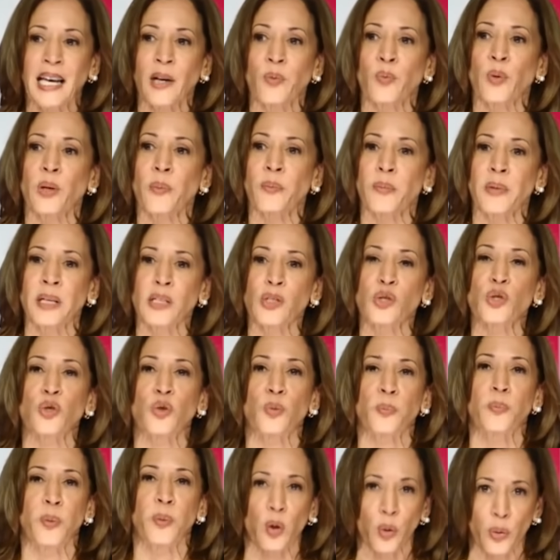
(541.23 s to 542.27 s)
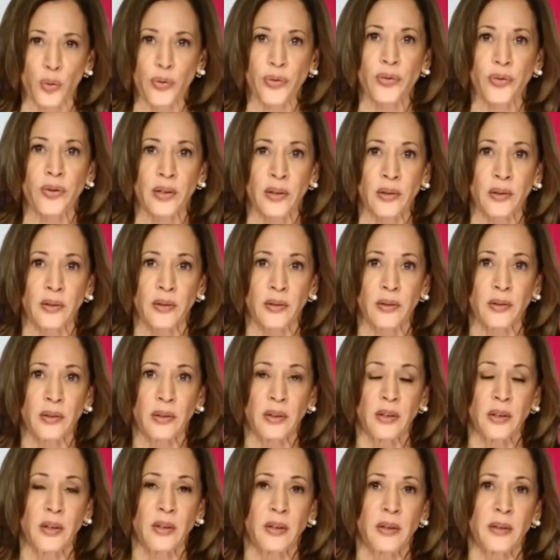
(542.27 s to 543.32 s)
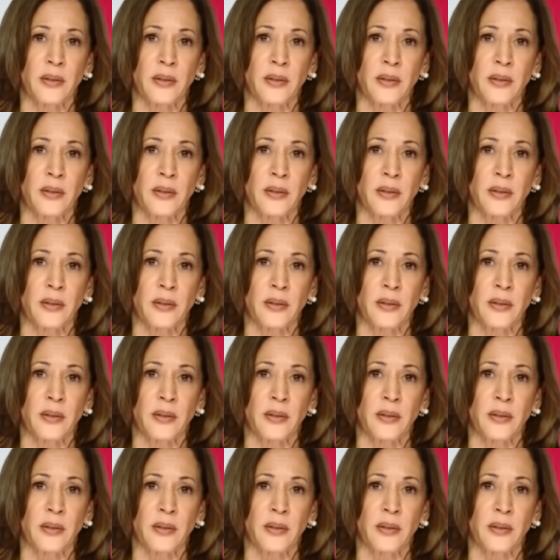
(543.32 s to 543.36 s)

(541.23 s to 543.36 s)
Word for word: and we must do both. We